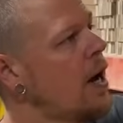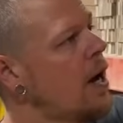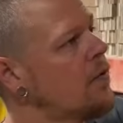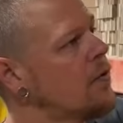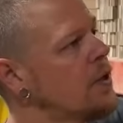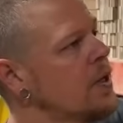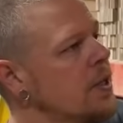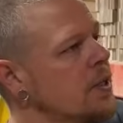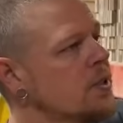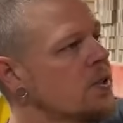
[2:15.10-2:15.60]

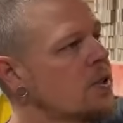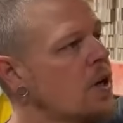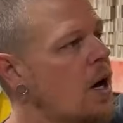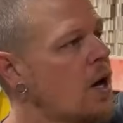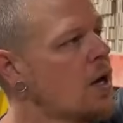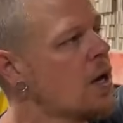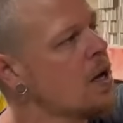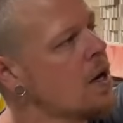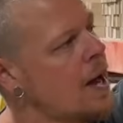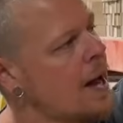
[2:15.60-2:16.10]
everything's done
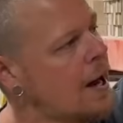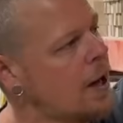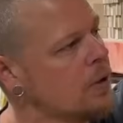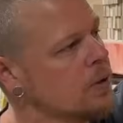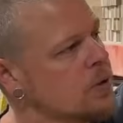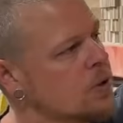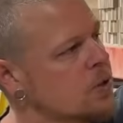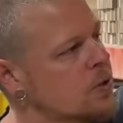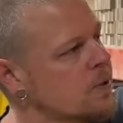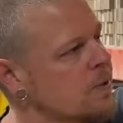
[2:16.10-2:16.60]

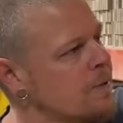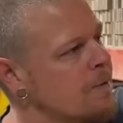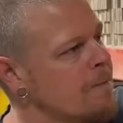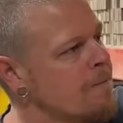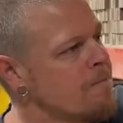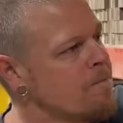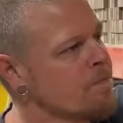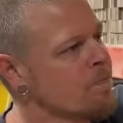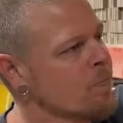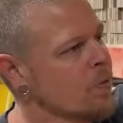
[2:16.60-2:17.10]
in-house.
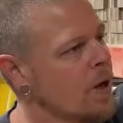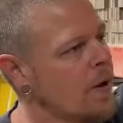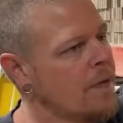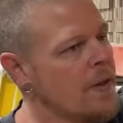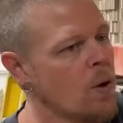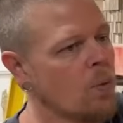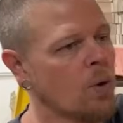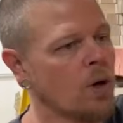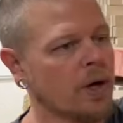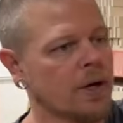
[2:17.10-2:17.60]
And
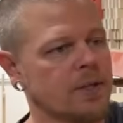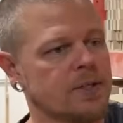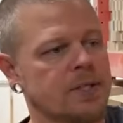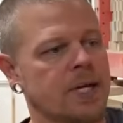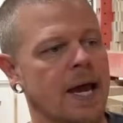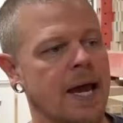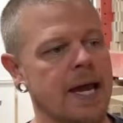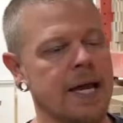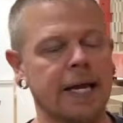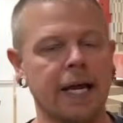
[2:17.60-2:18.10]
then we're going to
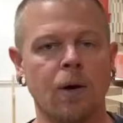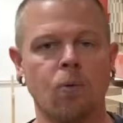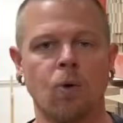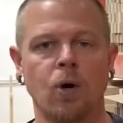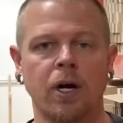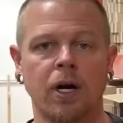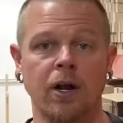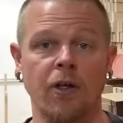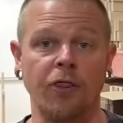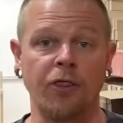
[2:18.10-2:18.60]
take and we're
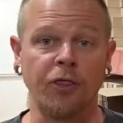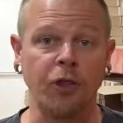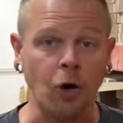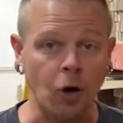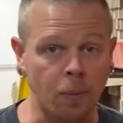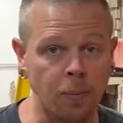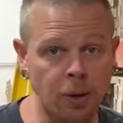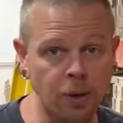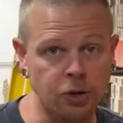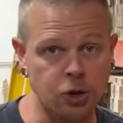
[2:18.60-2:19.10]
going to
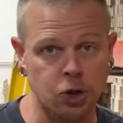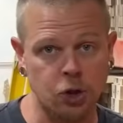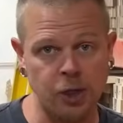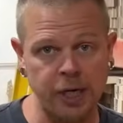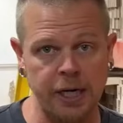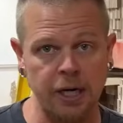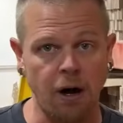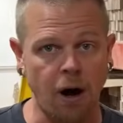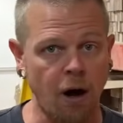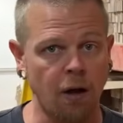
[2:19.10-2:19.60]
thermal
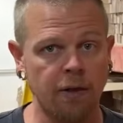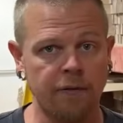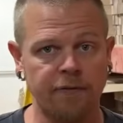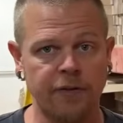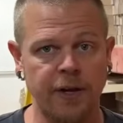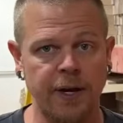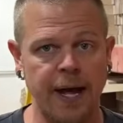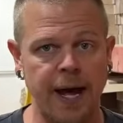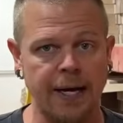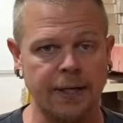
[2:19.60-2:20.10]
treat all of
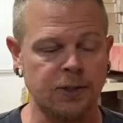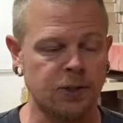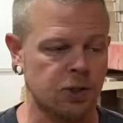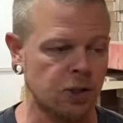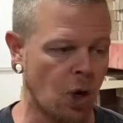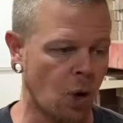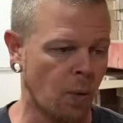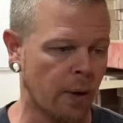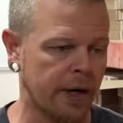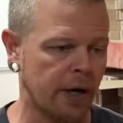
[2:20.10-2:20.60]
the necks.
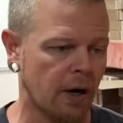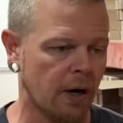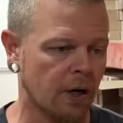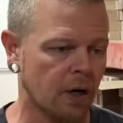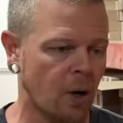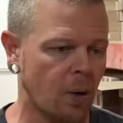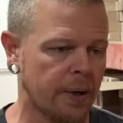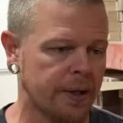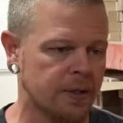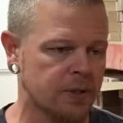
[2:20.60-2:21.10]
So we are
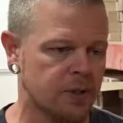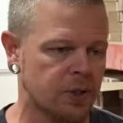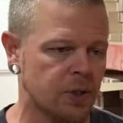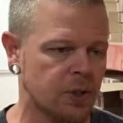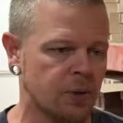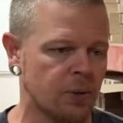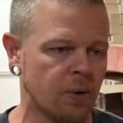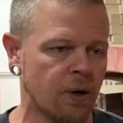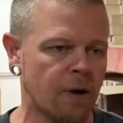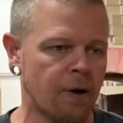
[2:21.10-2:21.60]
going
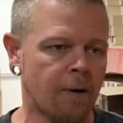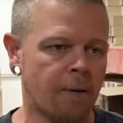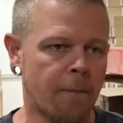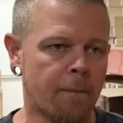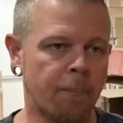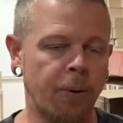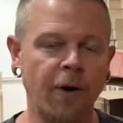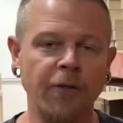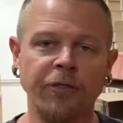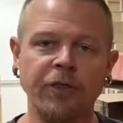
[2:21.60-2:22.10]
to
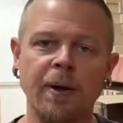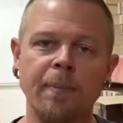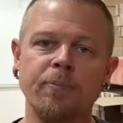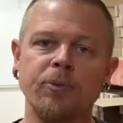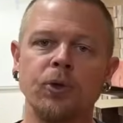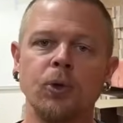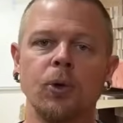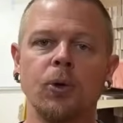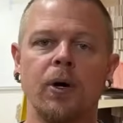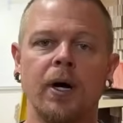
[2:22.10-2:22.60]
put them
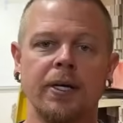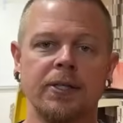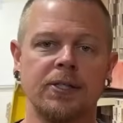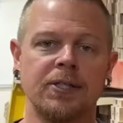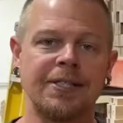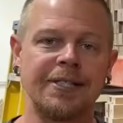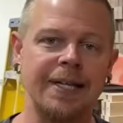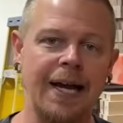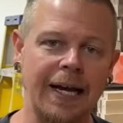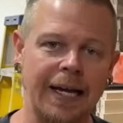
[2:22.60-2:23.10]
through a
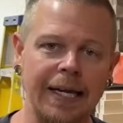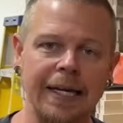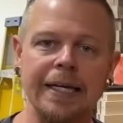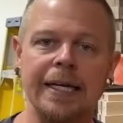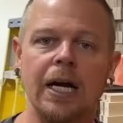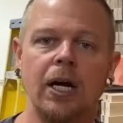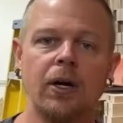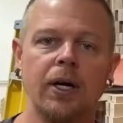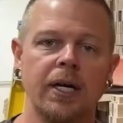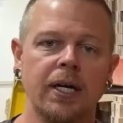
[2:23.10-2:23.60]

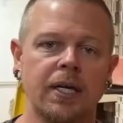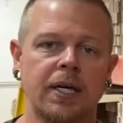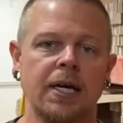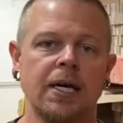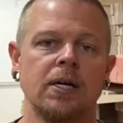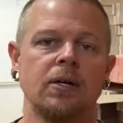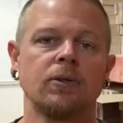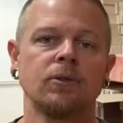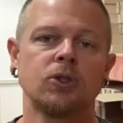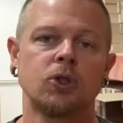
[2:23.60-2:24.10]
secondary
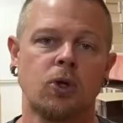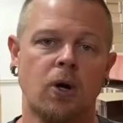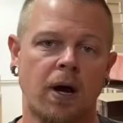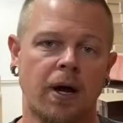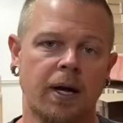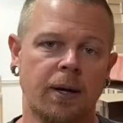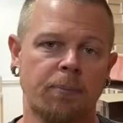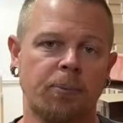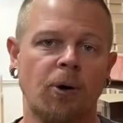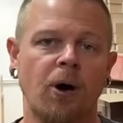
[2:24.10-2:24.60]
kiln
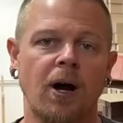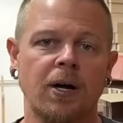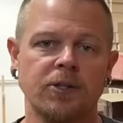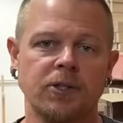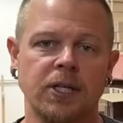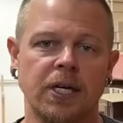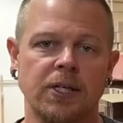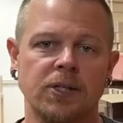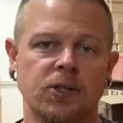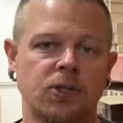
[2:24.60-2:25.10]
drying
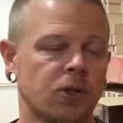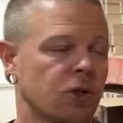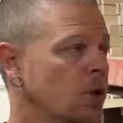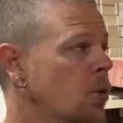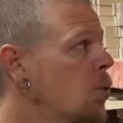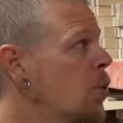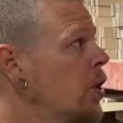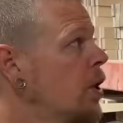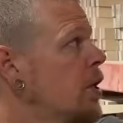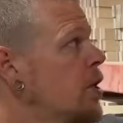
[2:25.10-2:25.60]
process. So the
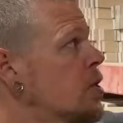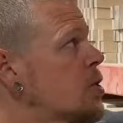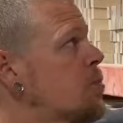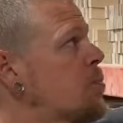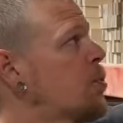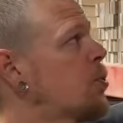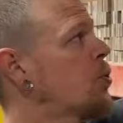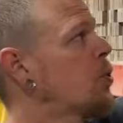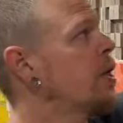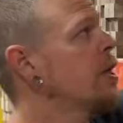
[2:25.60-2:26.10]
wood is
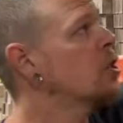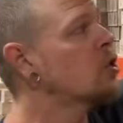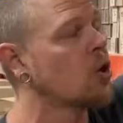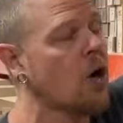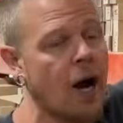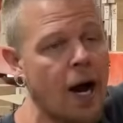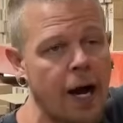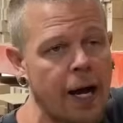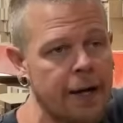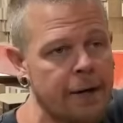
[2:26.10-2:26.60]

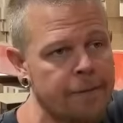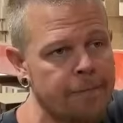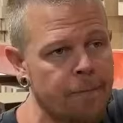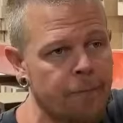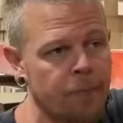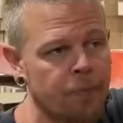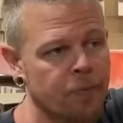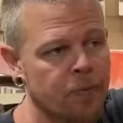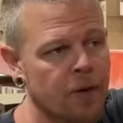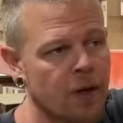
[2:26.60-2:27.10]
pre-dried,
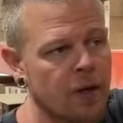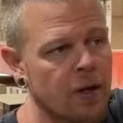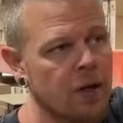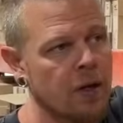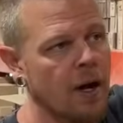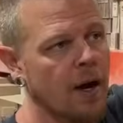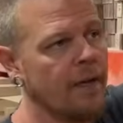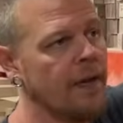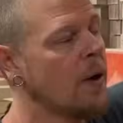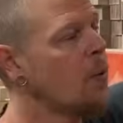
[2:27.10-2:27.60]

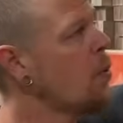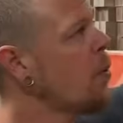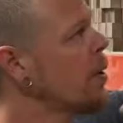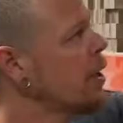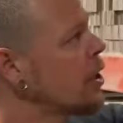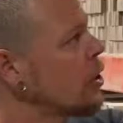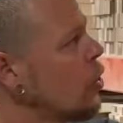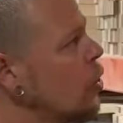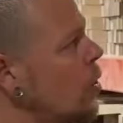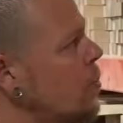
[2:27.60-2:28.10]
and then when we
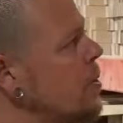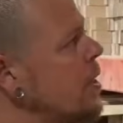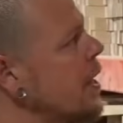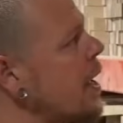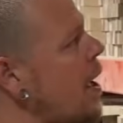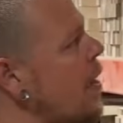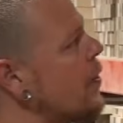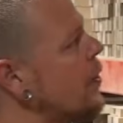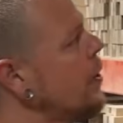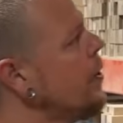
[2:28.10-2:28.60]
glue them
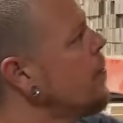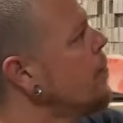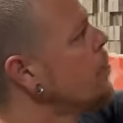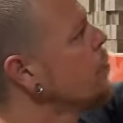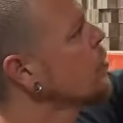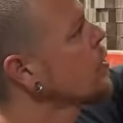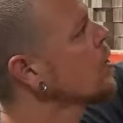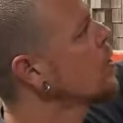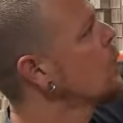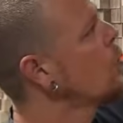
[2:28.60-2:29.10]
together,
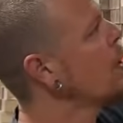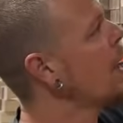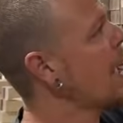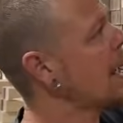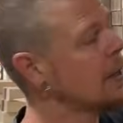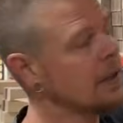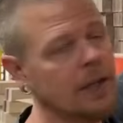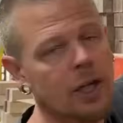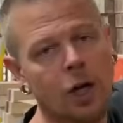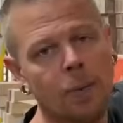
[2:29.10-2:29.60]
we add
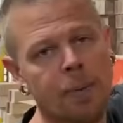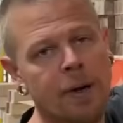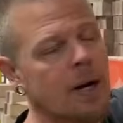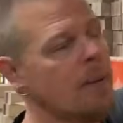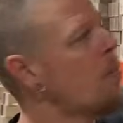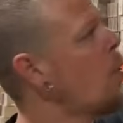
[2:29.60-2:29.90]
a little bit of